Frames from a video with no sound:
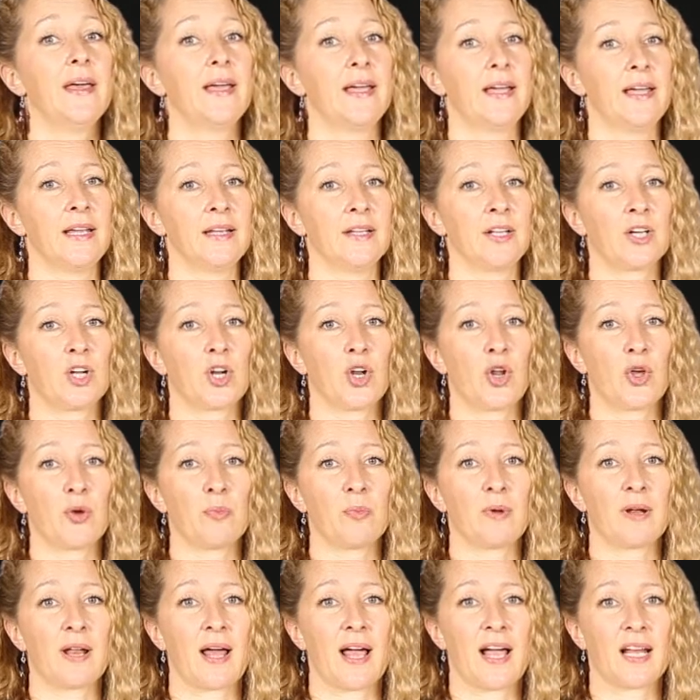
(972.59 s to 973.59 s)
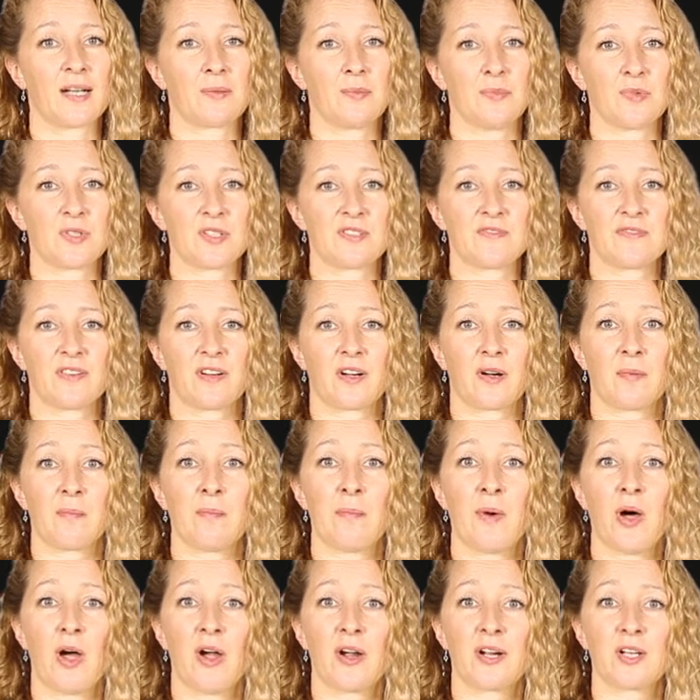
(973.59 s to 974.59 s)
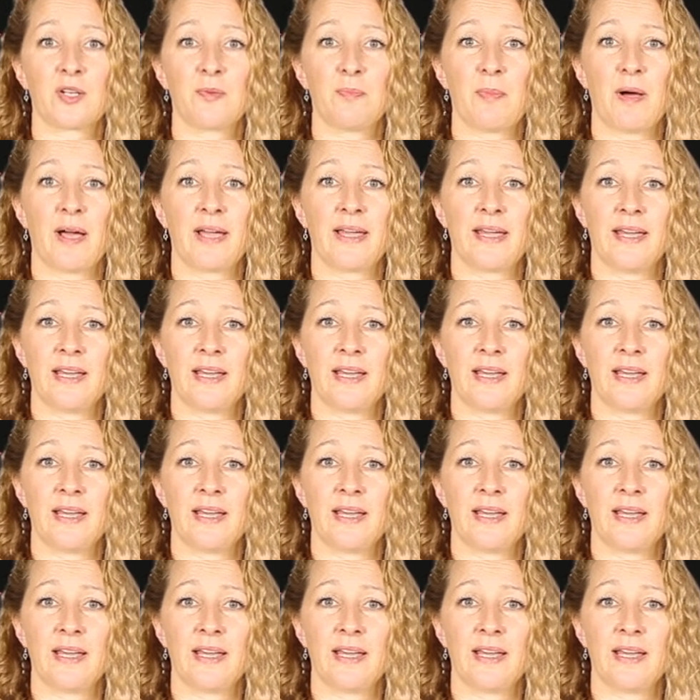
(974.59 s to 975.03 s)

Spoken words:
in a global atmosphere marked by